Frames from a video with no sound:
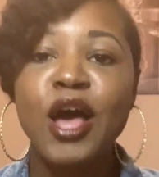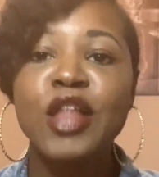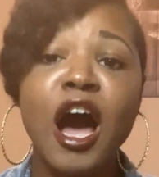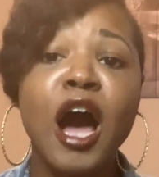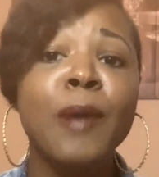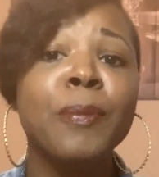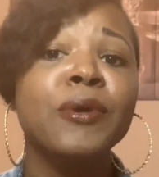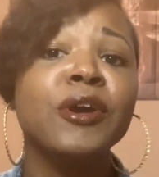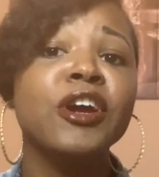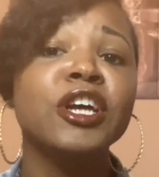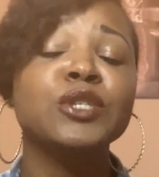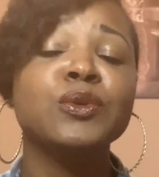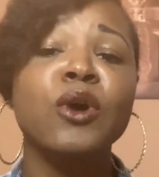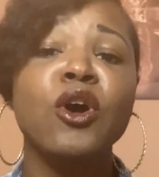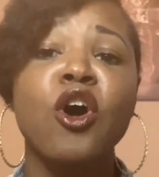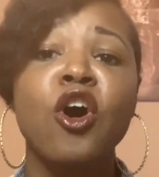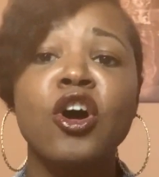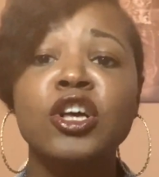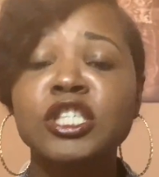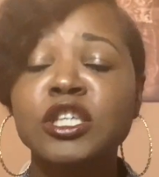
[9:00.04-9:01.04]
upper years will
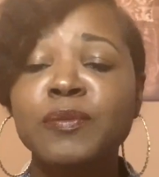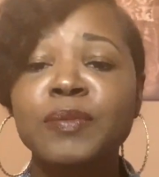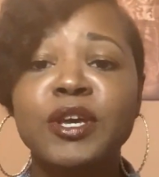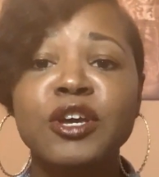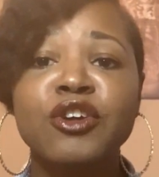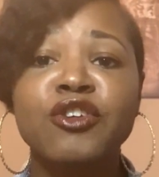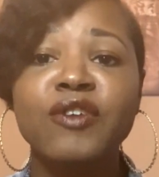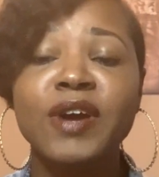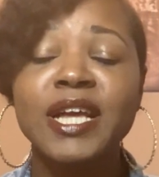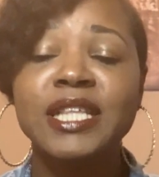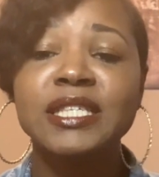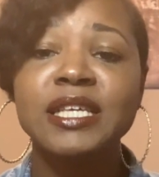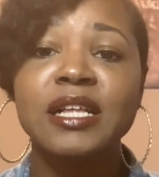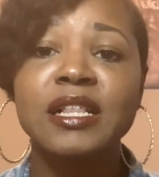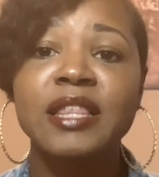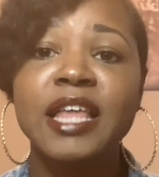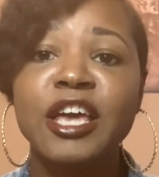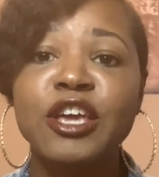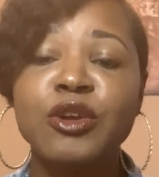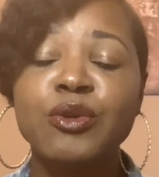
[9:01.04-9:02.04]
also be great to
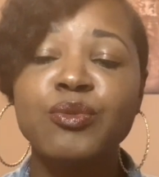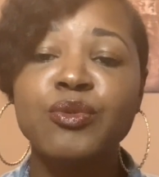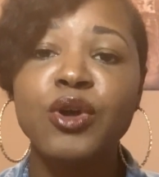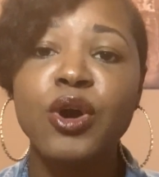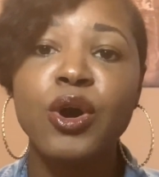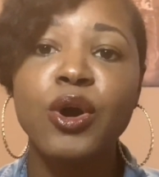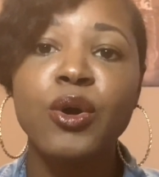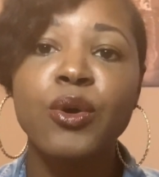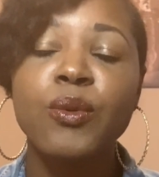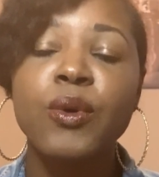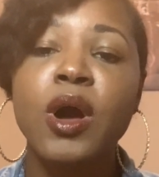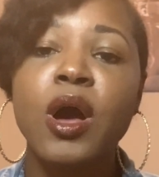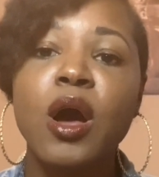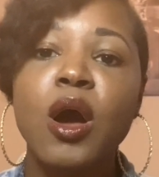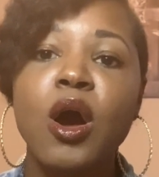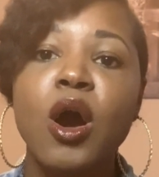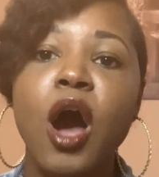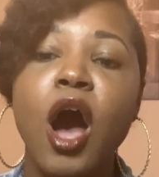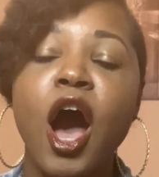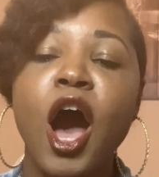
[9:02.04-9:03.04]
let you know
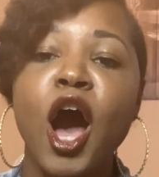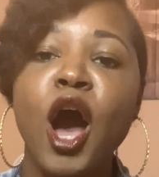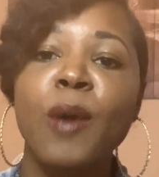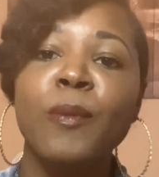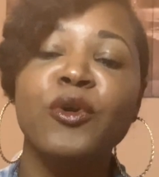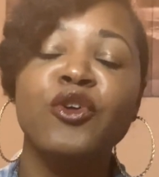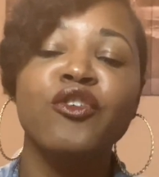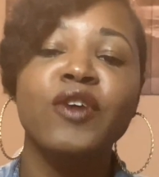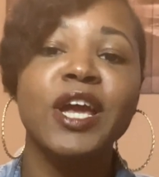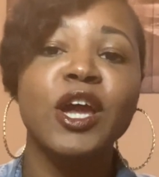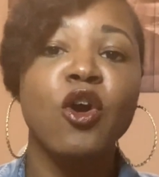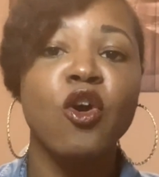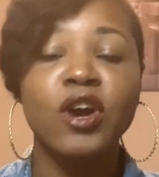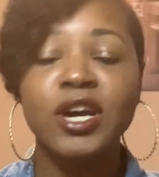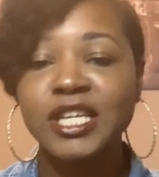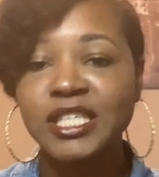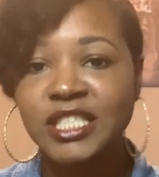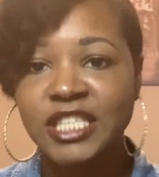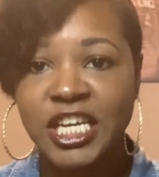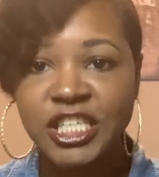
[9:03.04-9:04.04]
um, great
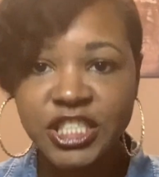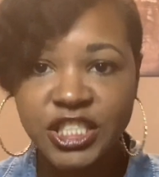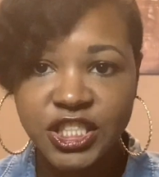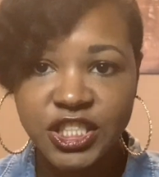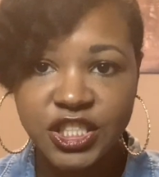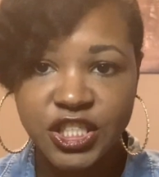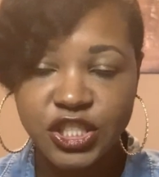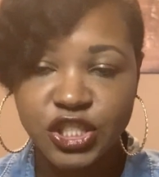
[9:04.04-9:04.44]
organizations to